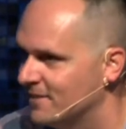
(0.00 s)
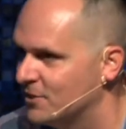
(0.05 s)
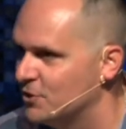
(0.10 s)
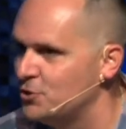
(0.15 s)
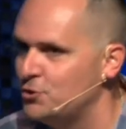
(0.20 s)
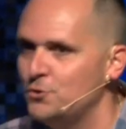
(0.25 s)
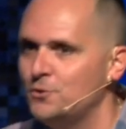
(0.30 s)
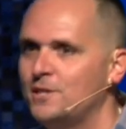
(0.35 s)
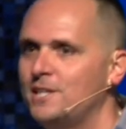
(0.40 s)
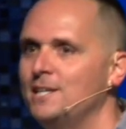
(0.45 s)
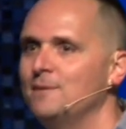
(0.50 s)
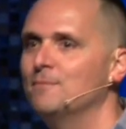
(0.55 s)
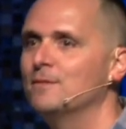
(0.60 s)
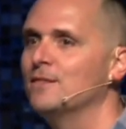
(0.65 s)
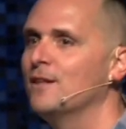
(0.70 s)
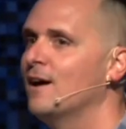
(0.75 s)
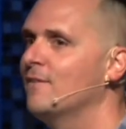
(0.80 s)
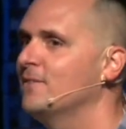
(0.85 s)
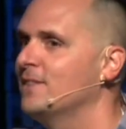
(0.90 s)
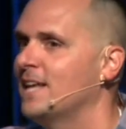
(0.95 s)
because you keep
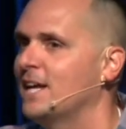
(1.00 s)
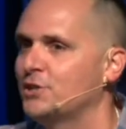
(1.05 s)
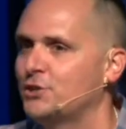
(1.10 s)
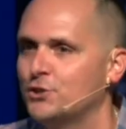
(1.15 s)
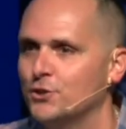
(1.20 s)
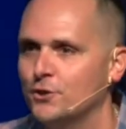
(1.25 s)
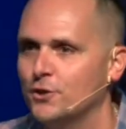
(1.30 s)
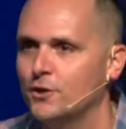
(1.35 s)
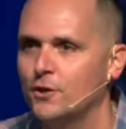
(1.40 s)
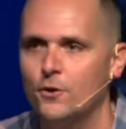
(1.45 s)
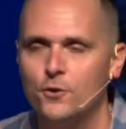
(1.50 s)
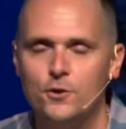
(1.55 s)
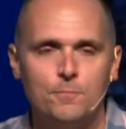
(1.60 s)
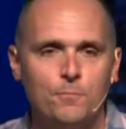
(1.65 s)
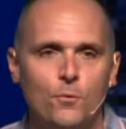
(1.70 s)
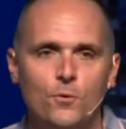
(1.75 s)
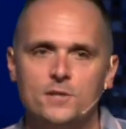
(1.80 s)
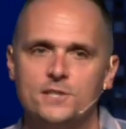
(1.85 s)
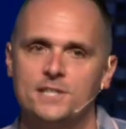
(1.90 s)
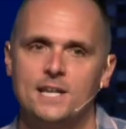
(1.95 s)
loving that sugar coated
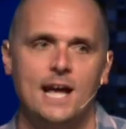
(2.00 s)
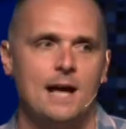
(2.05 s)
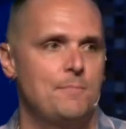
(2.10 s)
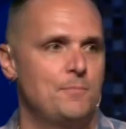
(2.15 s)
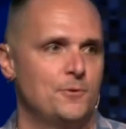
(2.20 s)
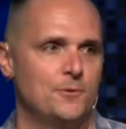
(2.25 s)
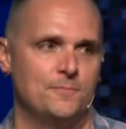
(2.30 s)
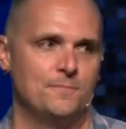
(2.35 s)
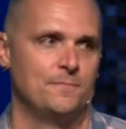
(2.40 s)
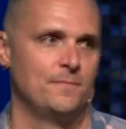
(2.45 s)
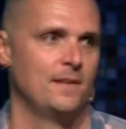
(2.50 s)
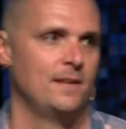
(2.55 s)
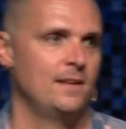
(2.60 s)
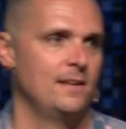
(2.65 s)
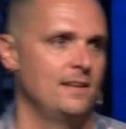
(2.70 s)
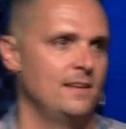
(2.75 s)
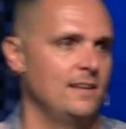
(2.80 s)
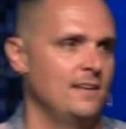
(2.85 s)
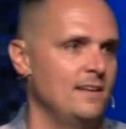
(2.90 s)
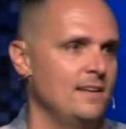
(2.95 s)
poison apple.
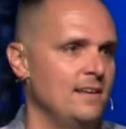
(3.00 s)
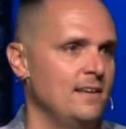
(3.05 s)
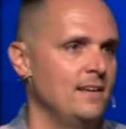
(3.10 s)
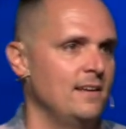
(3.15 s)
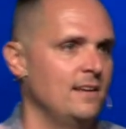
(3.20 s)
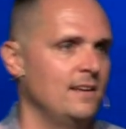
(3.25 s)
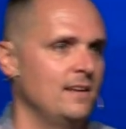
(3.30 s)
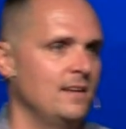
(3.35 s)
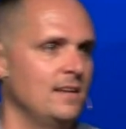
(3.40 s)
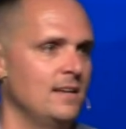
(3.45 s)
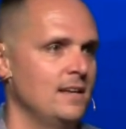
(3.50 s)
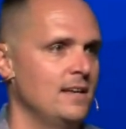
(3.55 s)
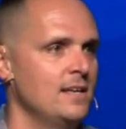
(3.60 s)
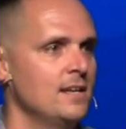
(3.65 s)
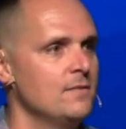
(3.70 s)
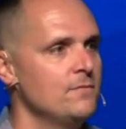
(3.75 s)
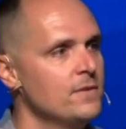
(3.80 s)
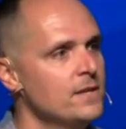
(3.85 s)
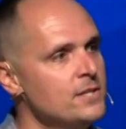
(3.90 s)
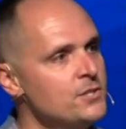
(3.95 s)
And
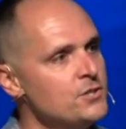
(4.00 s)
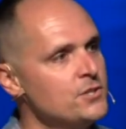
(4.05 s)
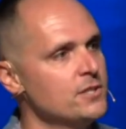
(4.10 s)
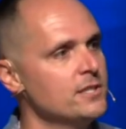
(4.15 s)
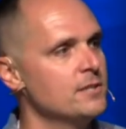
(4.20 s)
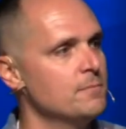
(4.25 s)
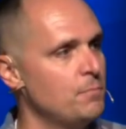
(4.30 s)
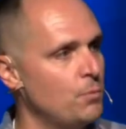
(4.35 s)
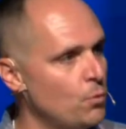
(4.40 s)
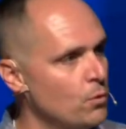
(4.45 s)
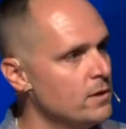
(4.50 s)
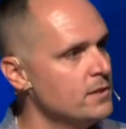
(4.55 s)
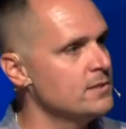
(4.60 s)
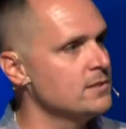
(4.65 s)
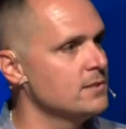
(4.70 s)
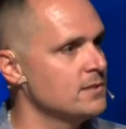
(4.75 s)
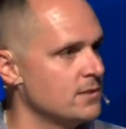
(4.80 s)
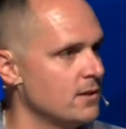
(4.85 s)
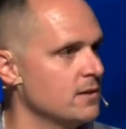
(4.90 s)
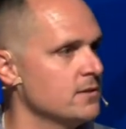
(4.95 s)
eventually the poison
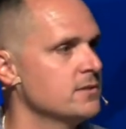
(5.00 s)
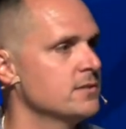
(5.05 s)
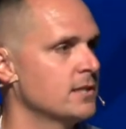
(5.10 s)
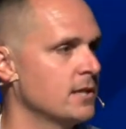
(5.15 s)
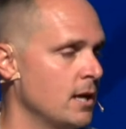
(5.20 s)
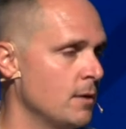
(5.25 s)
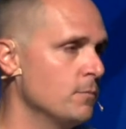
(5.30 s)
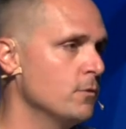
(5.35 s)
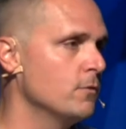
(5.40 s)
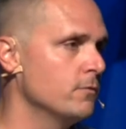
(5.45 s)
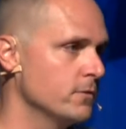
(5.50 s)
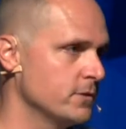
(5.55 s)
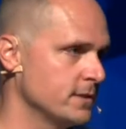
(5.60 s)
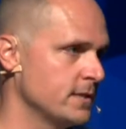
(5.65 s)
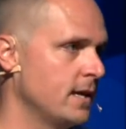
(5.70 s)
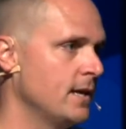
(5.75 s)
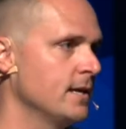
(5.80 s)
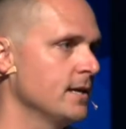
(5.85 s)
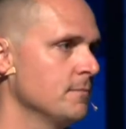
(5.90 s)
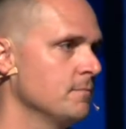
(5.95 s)
starts to come over
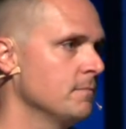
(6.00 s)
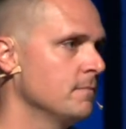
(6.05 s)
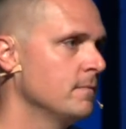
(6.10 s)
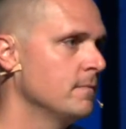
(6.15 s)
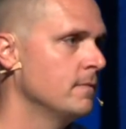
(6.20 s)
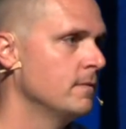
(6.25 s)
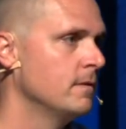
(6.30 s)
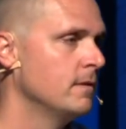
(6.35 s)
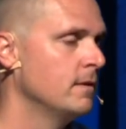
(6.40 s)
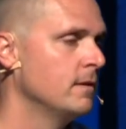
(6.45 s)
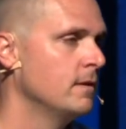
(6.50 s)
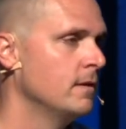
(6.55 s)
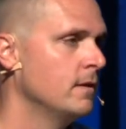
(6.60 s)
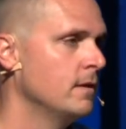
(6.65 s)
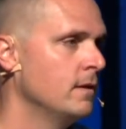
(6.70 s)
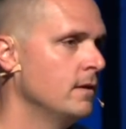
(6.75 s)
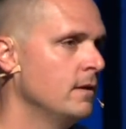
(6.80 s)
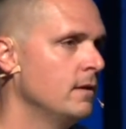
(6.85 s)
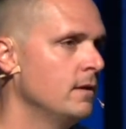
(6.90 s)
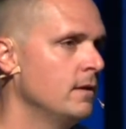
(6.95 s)
time.
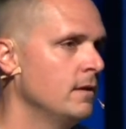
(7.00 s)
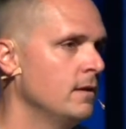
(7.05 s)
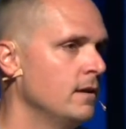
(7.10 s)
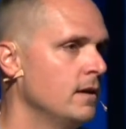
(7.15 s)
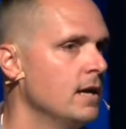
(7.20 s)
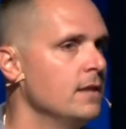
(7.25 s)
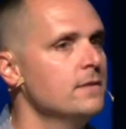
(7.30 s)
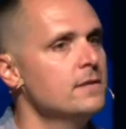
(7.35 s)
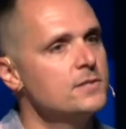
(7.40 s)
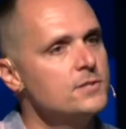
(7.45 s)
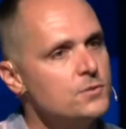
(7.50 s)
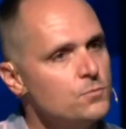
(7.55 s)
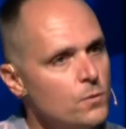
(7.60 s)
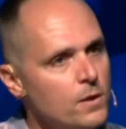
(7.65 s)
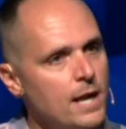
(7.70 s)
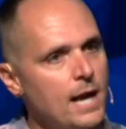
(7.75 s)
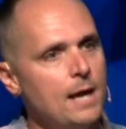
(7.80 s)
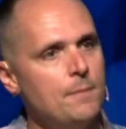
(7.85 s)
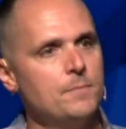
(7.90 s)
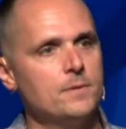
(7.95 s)
And this is what
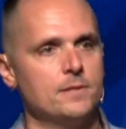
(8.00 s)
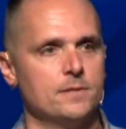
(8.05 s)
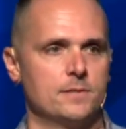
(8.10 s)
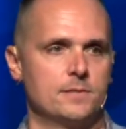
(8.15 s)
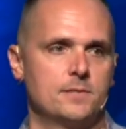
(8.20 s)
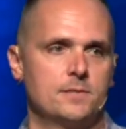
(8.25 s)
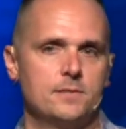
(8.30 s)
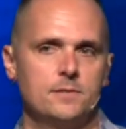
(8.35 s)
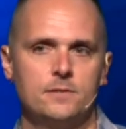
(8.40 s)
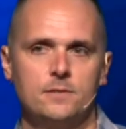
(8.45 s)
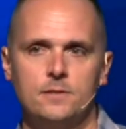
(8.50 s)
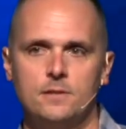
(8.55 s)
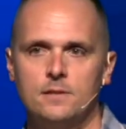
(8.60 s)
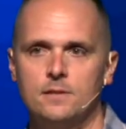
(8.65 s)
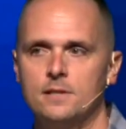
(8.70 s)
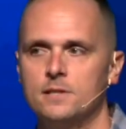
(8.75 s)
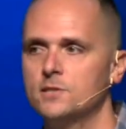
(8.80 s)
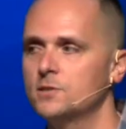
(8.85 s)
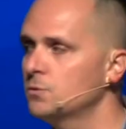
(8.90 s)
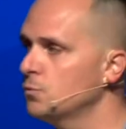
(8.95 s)
happens.
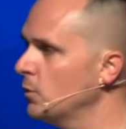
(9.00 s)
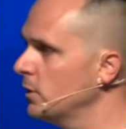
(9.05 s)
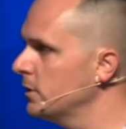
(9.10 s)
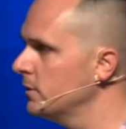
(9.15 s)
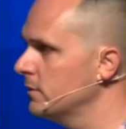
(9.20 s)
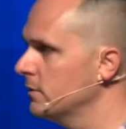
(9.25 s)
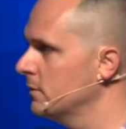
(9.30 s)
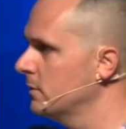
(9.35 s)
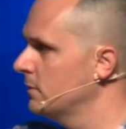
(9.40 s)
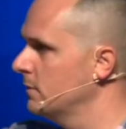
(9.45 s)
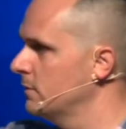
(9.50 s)
This is what